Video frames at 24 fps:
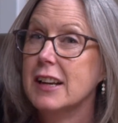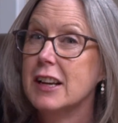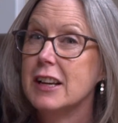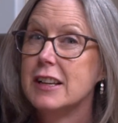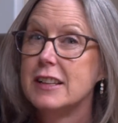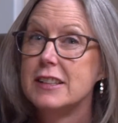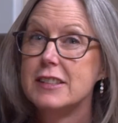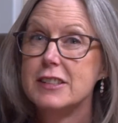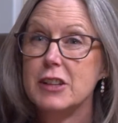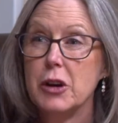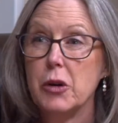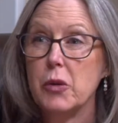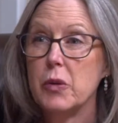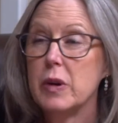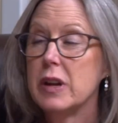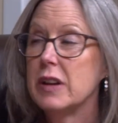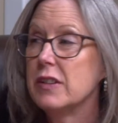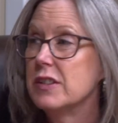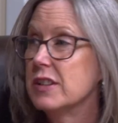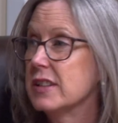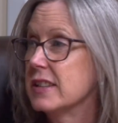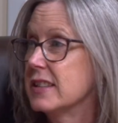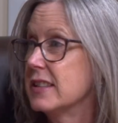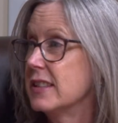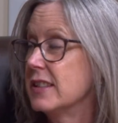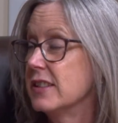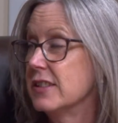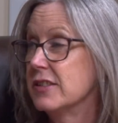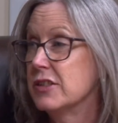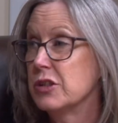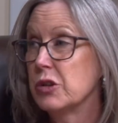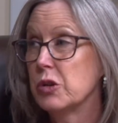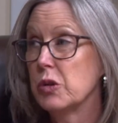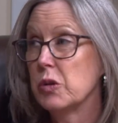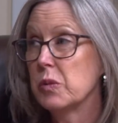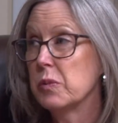so we just
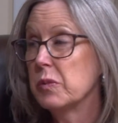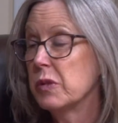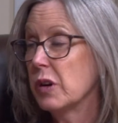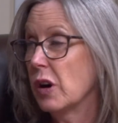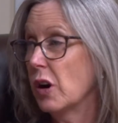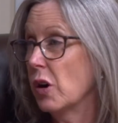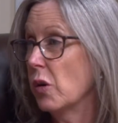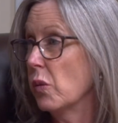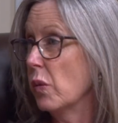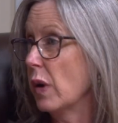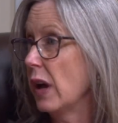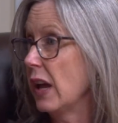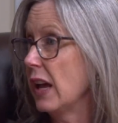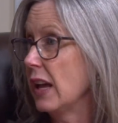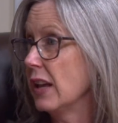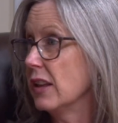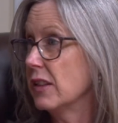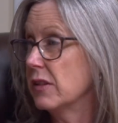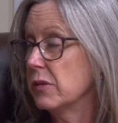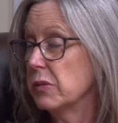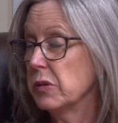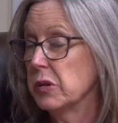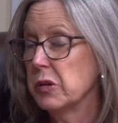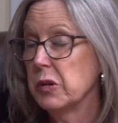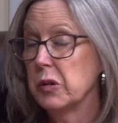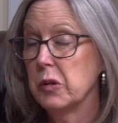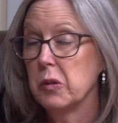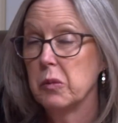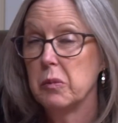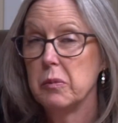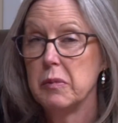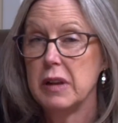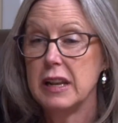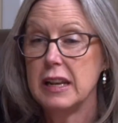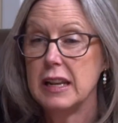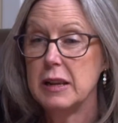Zoomed our way through
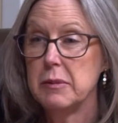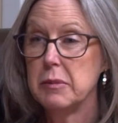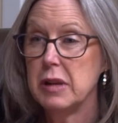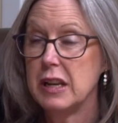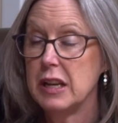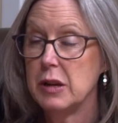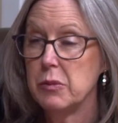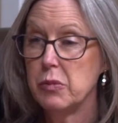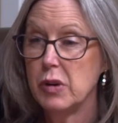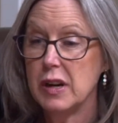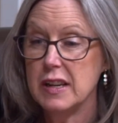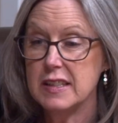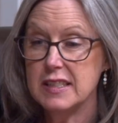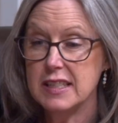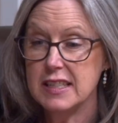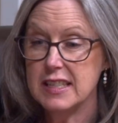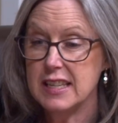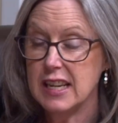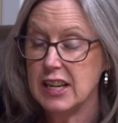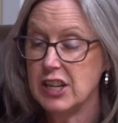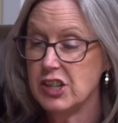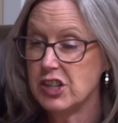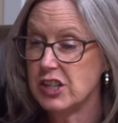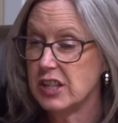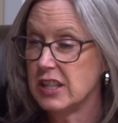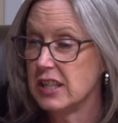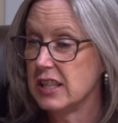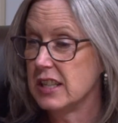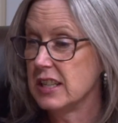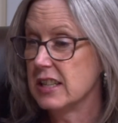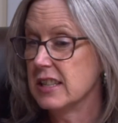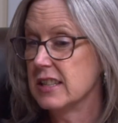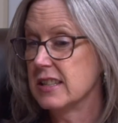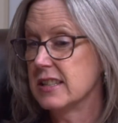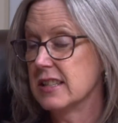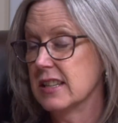many, many
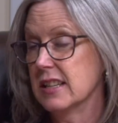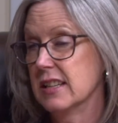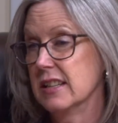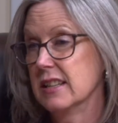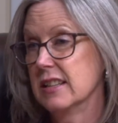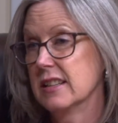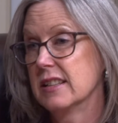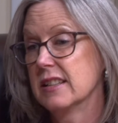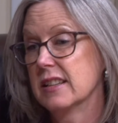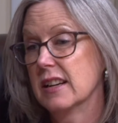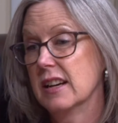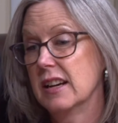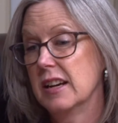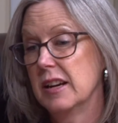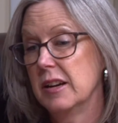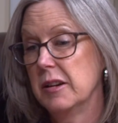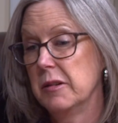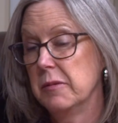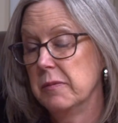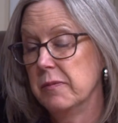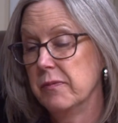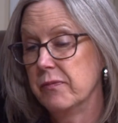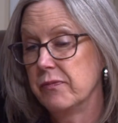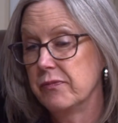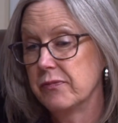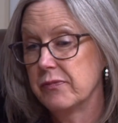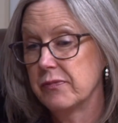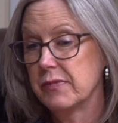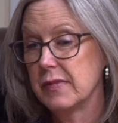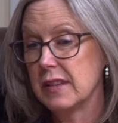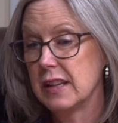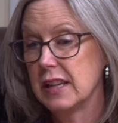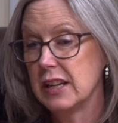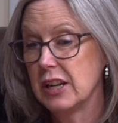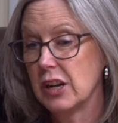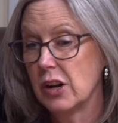presentations, and
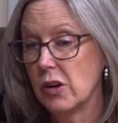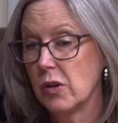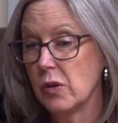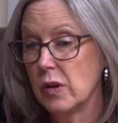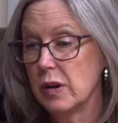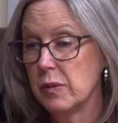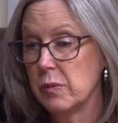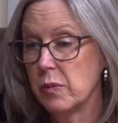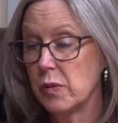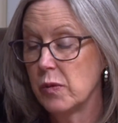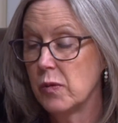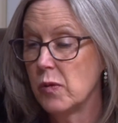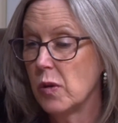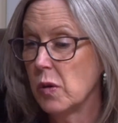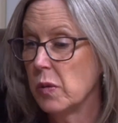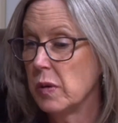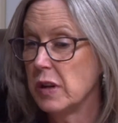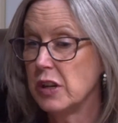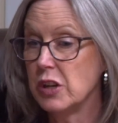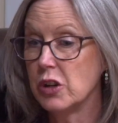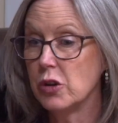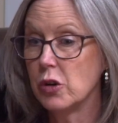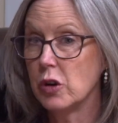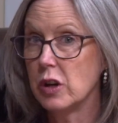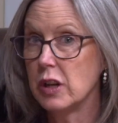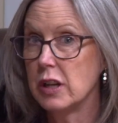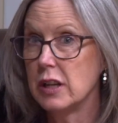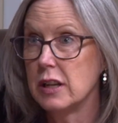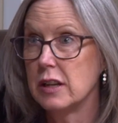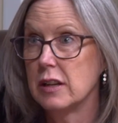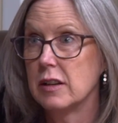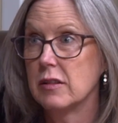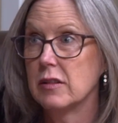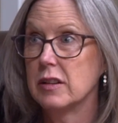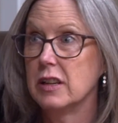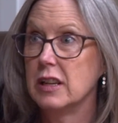and before we knew
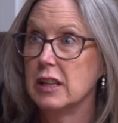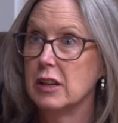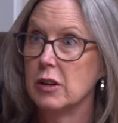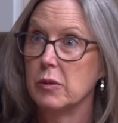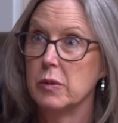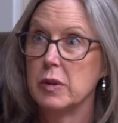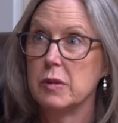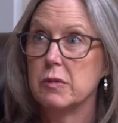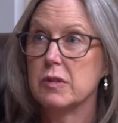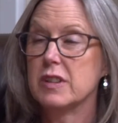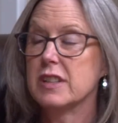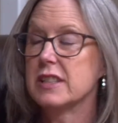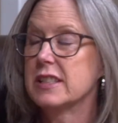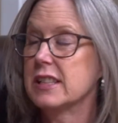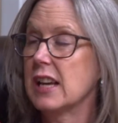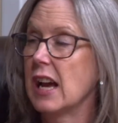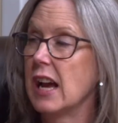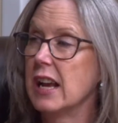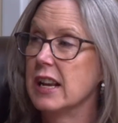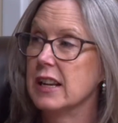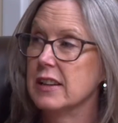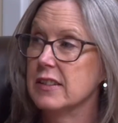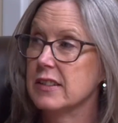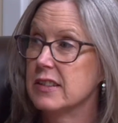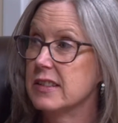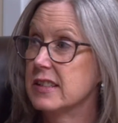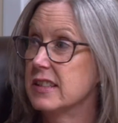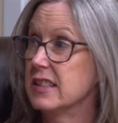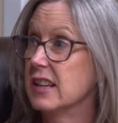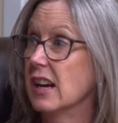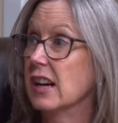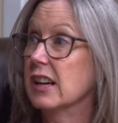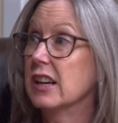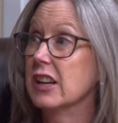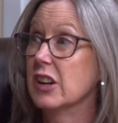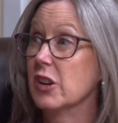it, we were just kind of
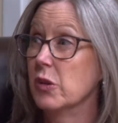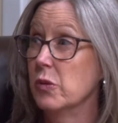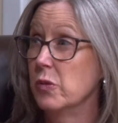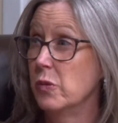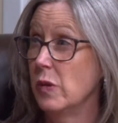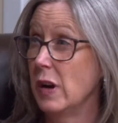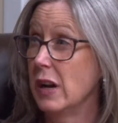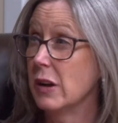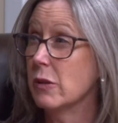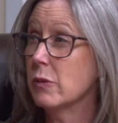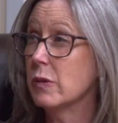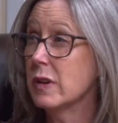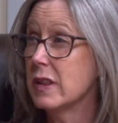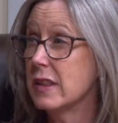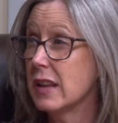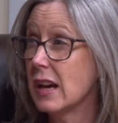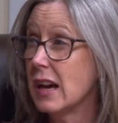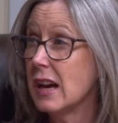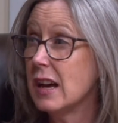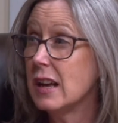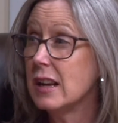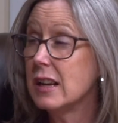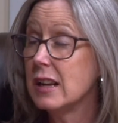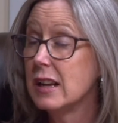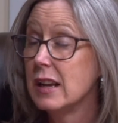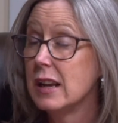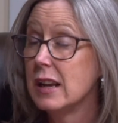stuck in a rut with that.